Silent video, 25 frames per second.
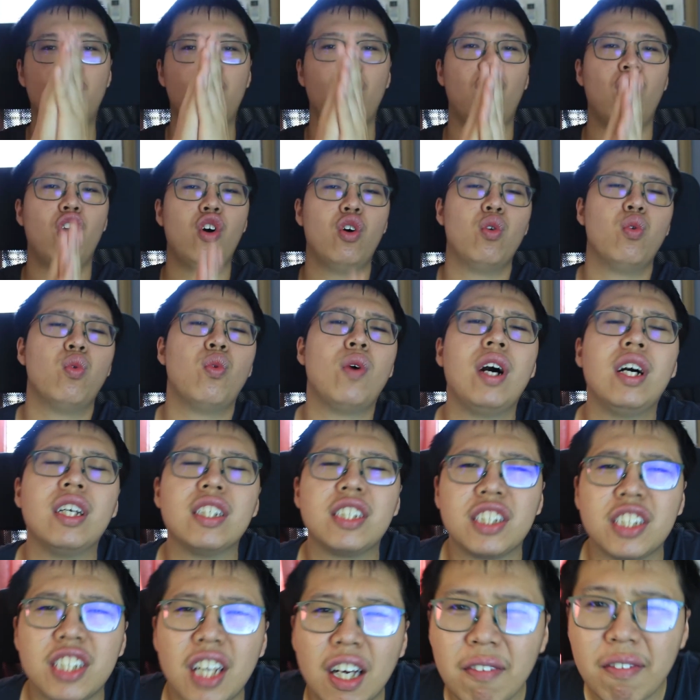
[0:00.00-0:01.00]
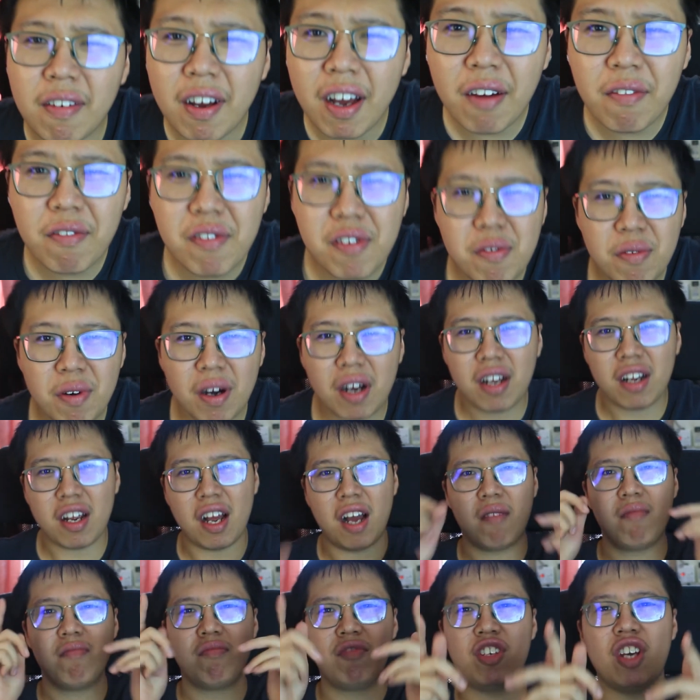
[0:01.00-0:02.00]
Yo, what's up everyone?
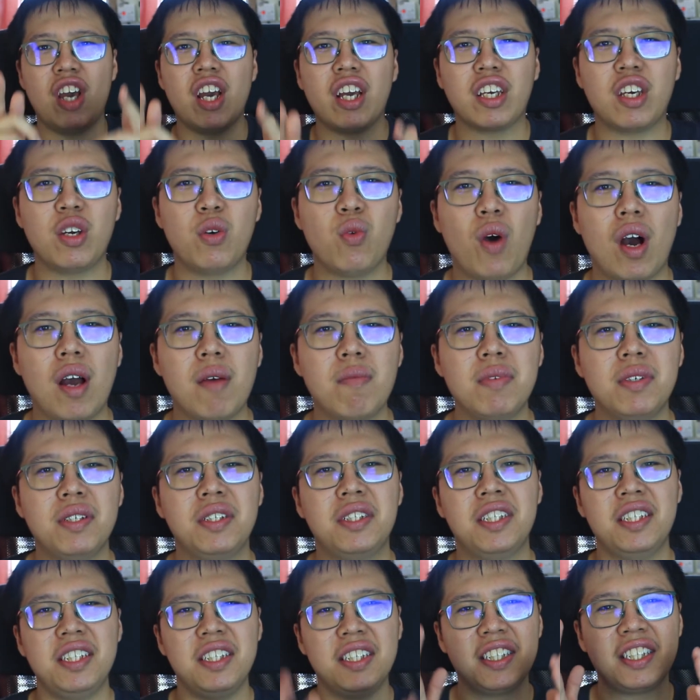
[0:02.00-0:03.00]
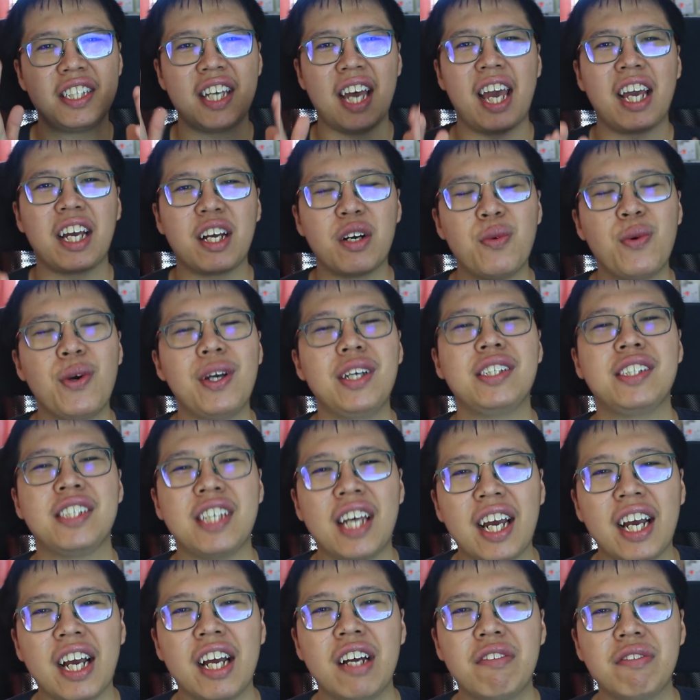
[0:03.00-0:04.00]
I'm Jacky YBT, Tech Away
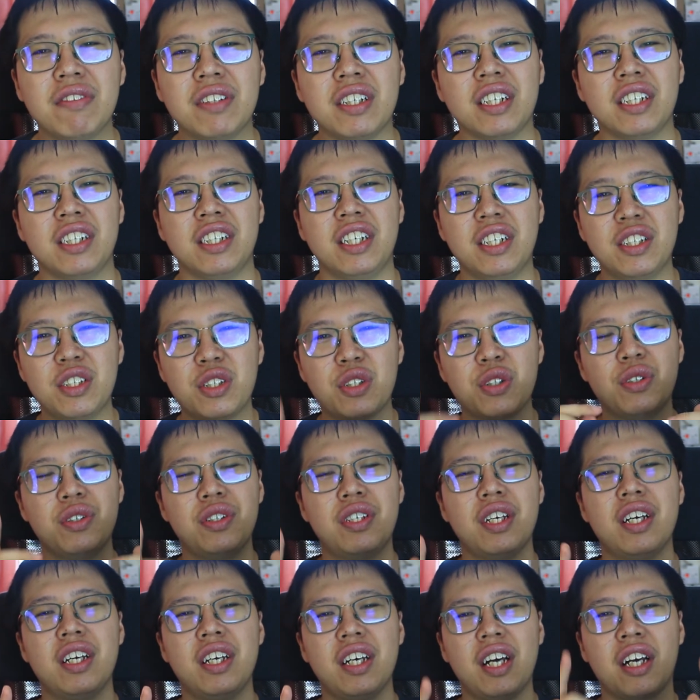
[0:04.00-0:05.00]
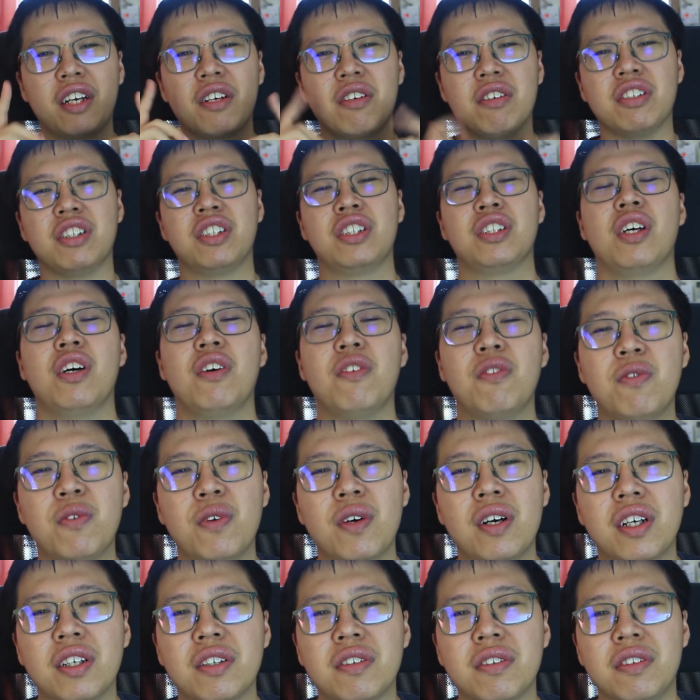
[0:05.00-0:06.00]
Tech Everything and today I got
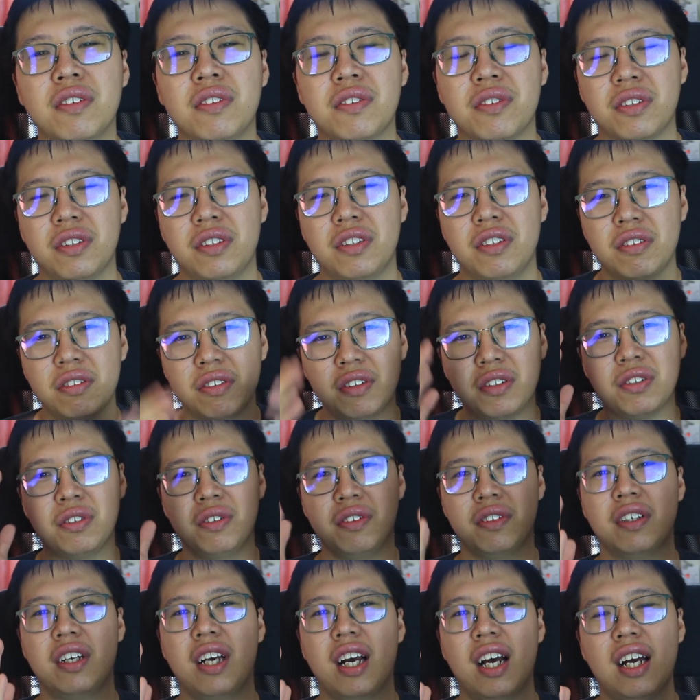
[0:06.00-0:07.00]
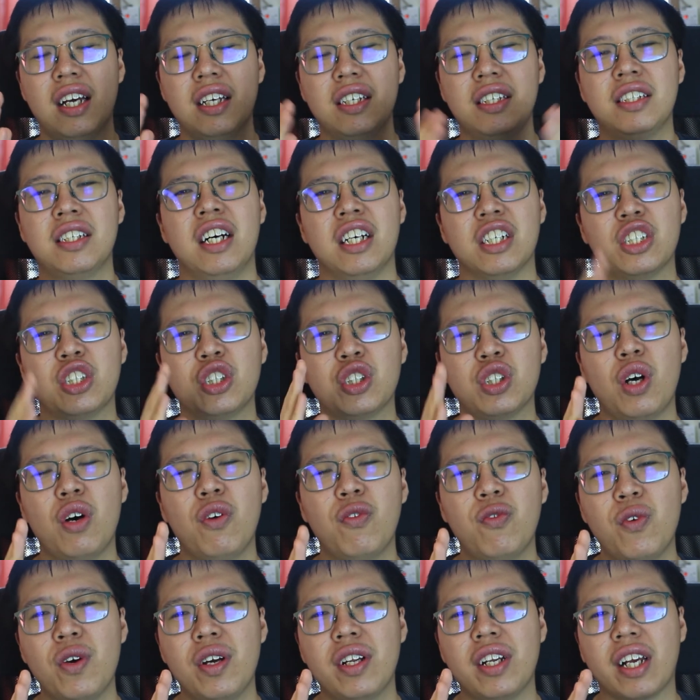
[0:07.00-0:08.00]
software to introduce to you guys. A
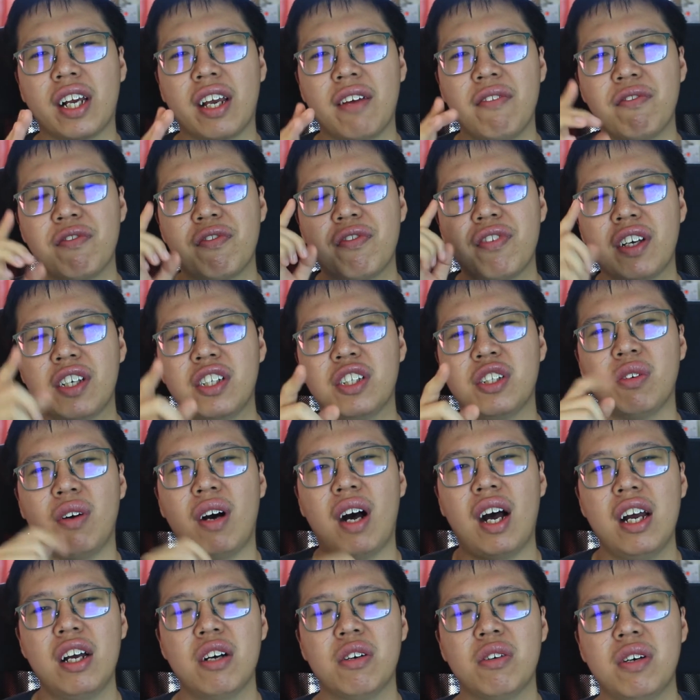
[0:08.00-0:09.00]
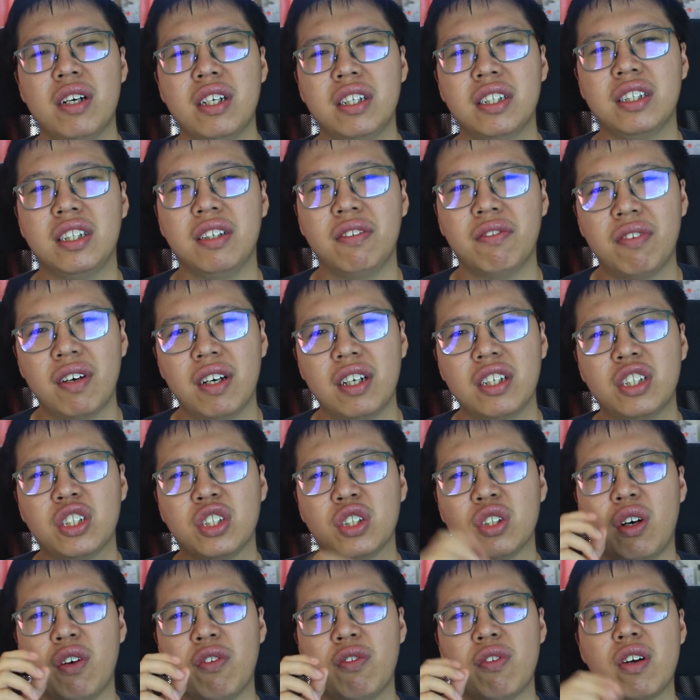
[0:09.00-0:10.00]
software that can fix your iOS device
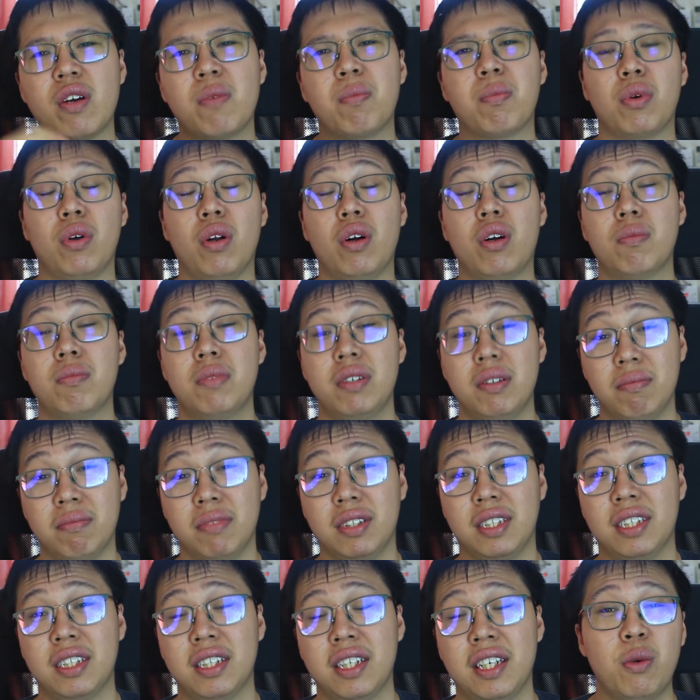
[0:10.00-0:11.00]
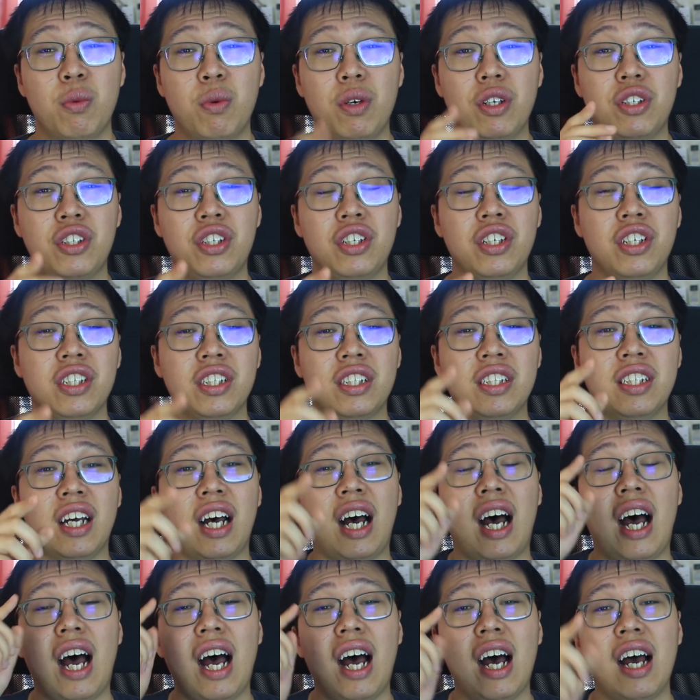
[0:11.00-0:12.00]
software problems, which is
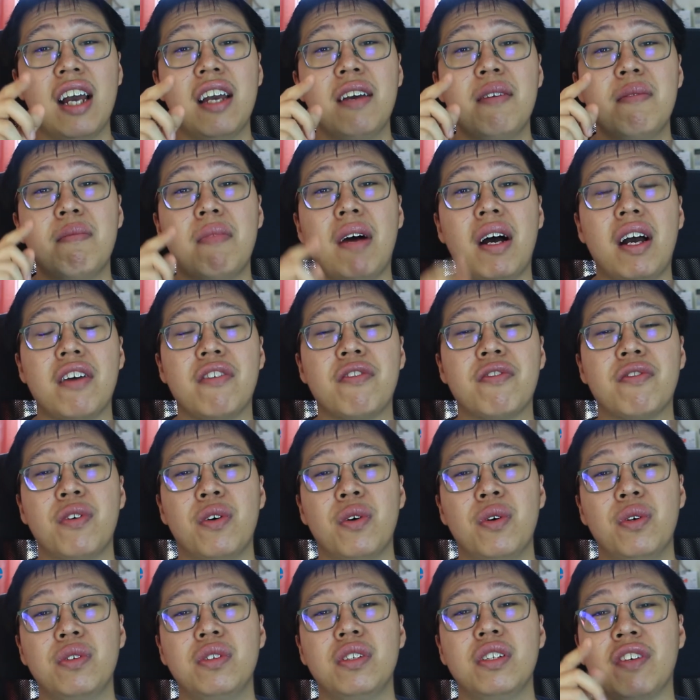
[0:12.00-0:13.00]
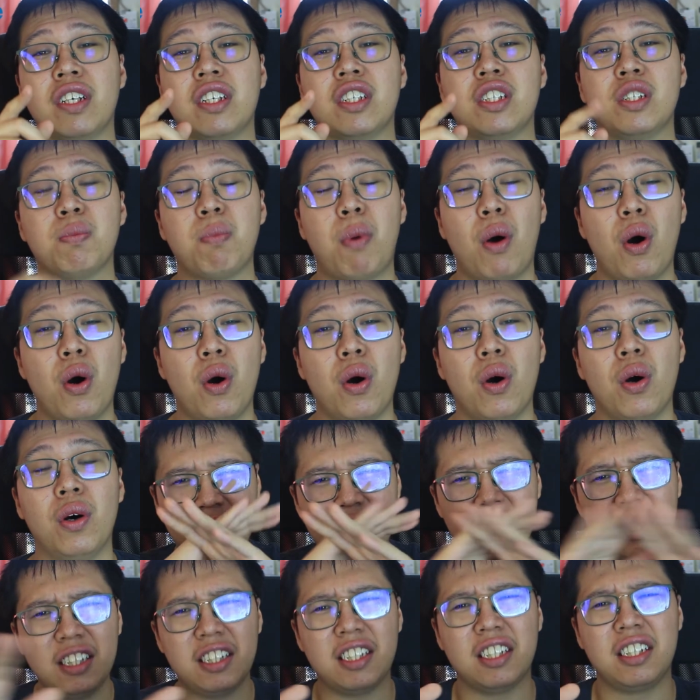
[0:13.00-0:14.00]
the iMyFone Fixppo.
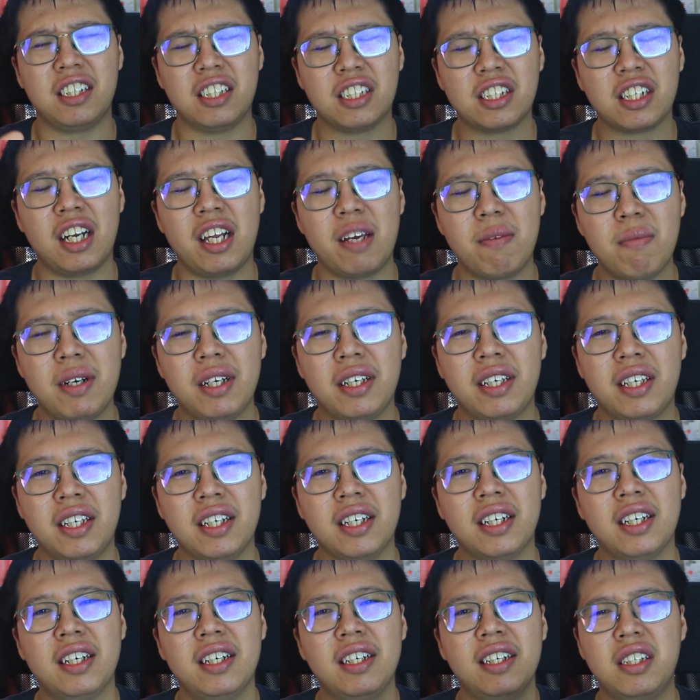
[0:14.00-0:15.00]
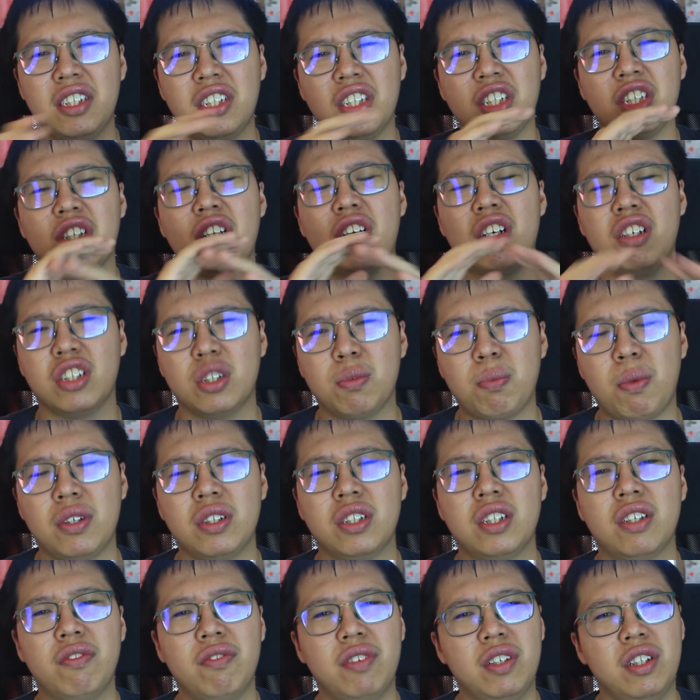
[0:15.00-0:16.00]
Just a disclaimer here, this is not a
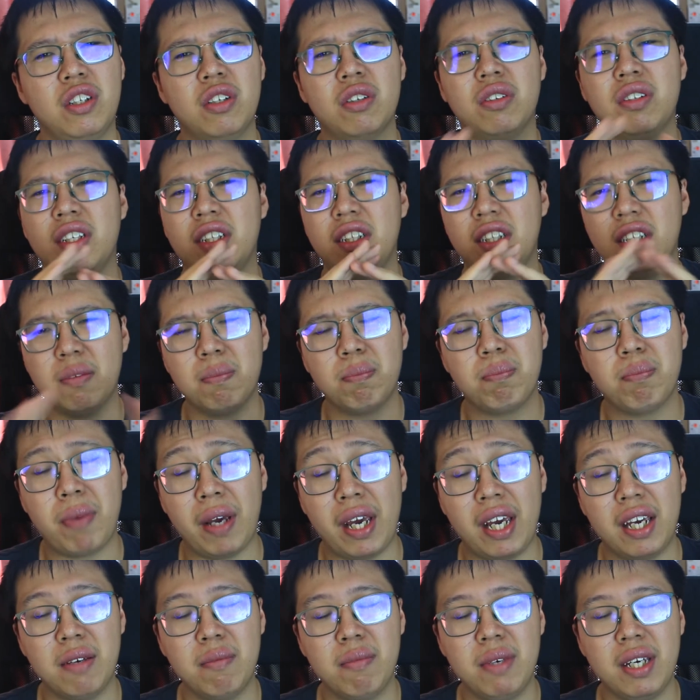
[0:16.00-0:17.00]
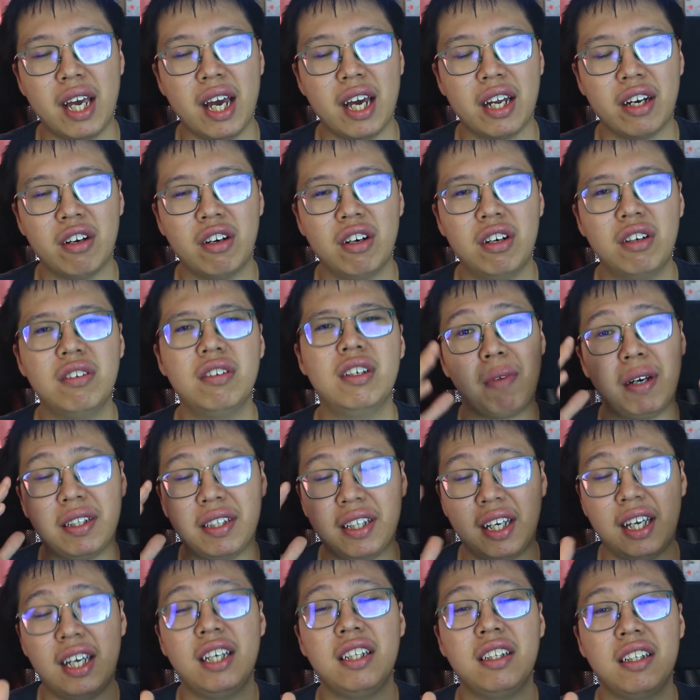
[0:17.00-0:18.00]
sponsored video, they didn't pay me at all,
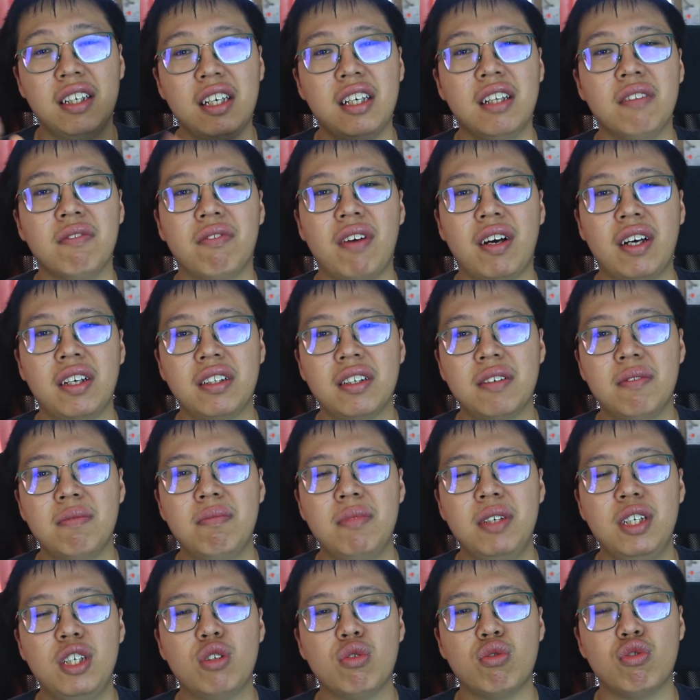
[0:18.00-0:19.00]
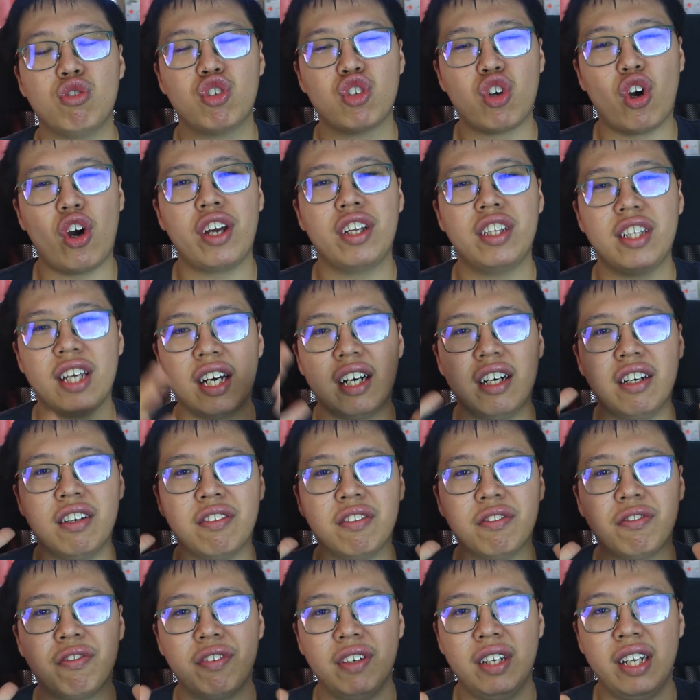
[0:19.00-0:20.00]
but they did invited me to join their
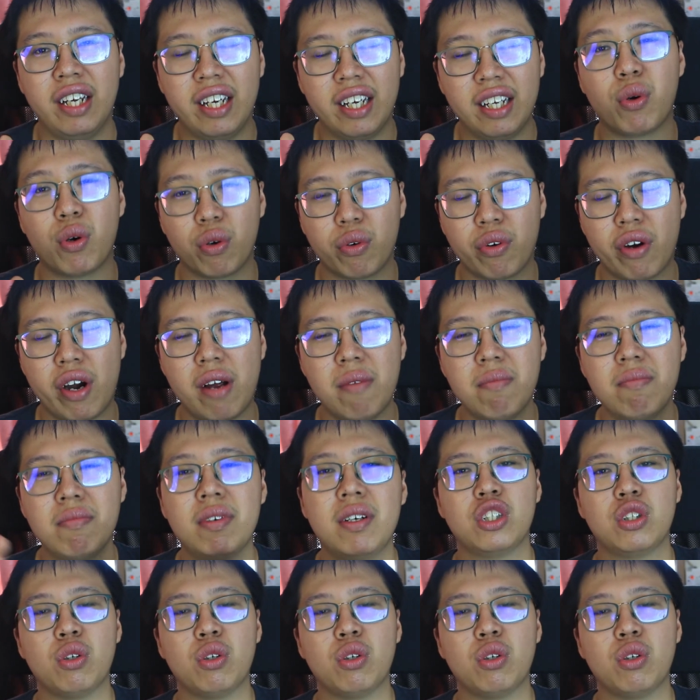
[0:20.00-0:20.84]
affiliate program.